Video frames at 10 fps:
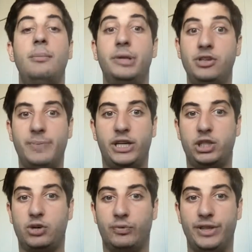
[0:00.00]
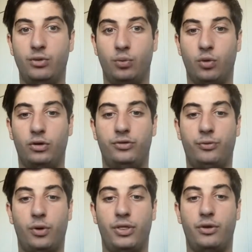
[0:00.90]
Please make sure to read the rules
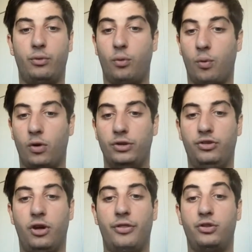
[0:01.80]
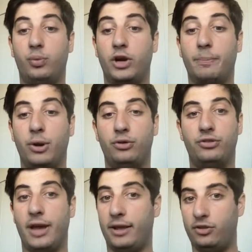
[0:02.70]
for the rewards on the Twitter
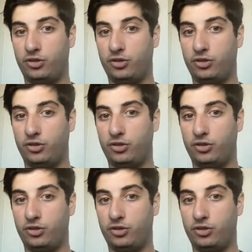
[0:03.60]
post at